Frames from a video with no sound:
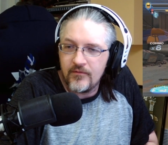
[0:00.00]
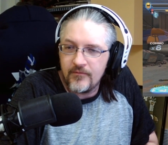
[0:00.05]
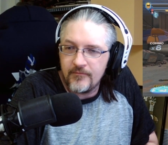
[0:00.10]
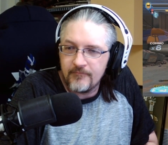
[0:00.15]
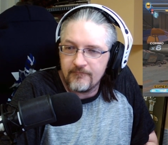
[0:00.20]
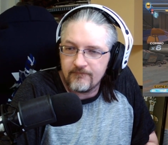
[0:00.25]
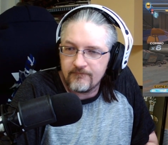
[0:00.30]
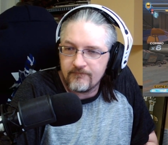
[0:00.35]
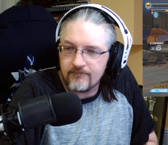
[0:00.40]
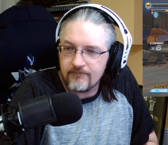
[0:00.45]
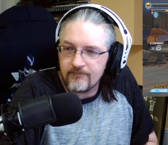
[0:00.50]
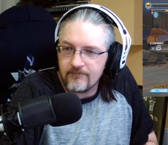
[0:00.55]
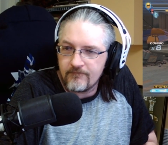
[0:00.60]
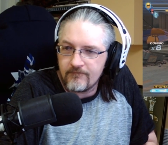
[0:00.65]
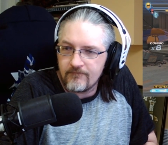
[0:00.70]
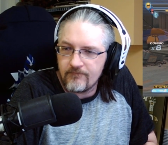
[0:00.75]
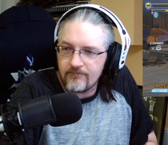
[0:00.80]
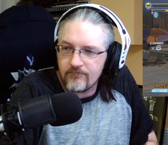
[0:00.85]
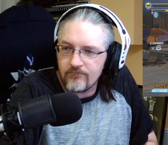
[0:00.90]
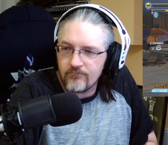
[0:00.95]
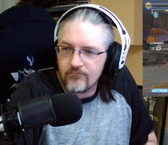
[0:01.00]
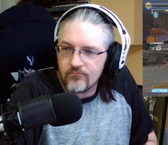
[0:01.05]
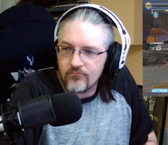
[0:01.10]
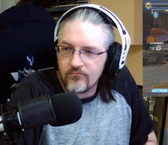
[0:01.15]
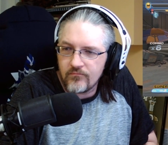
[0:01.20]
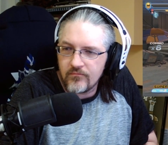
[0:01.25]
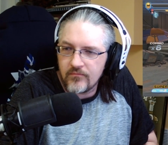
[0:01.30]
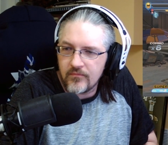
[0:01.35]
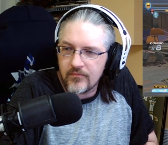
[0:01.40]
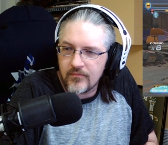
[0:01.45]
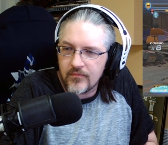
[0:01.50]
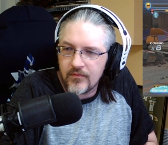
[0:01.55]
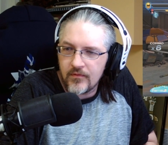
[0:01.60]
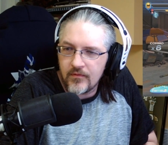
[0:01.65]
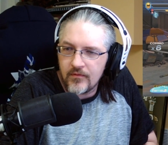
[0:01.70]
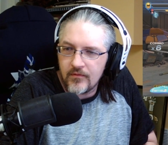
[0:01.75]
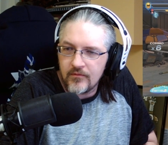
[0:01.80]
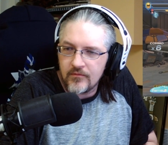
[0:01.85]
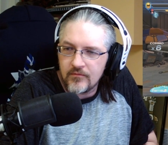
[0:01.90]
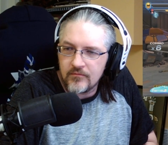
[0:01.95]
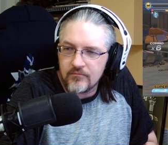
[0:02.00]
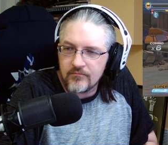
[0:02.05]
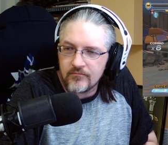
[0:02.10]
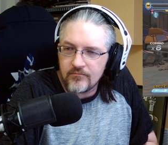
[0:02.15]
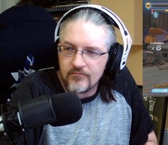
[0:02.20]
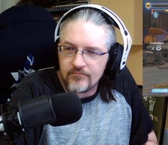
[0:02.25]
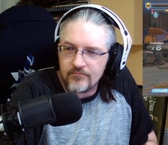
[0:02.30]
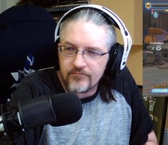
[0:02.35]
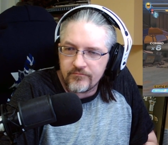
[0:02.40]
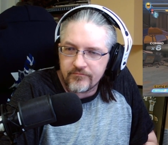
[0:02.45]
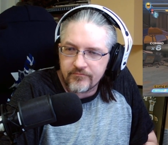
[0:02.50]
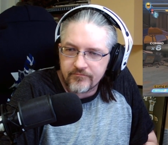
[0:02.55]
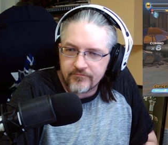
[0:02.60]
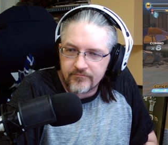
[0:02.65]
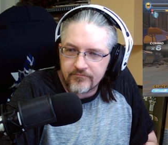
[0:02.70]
Nothing is said.